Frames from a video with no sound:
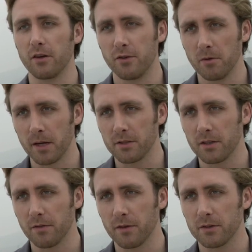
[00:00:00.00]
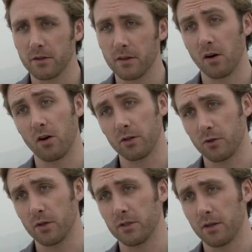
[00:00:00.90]
you do makes a difference, that all your
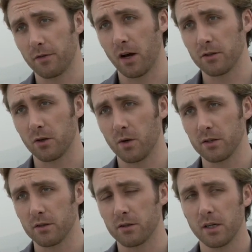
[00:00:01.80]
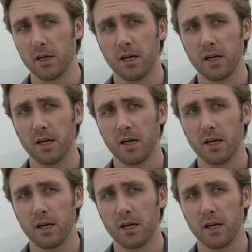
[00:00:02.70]
choices have consequences.